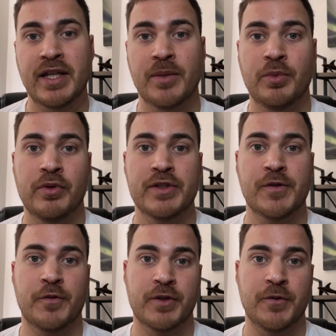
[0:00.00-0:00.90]
data points
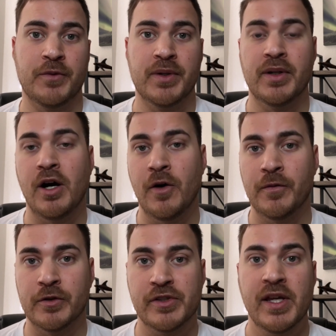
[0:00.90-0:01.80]
for different
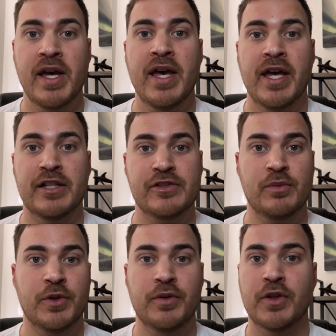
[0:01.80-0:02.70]
offers. And so
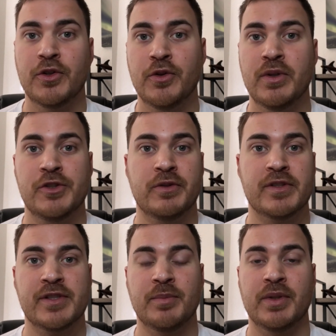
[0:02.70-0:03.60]
what you can do is you can
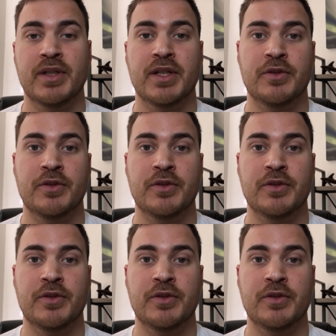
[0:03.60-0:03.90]
simply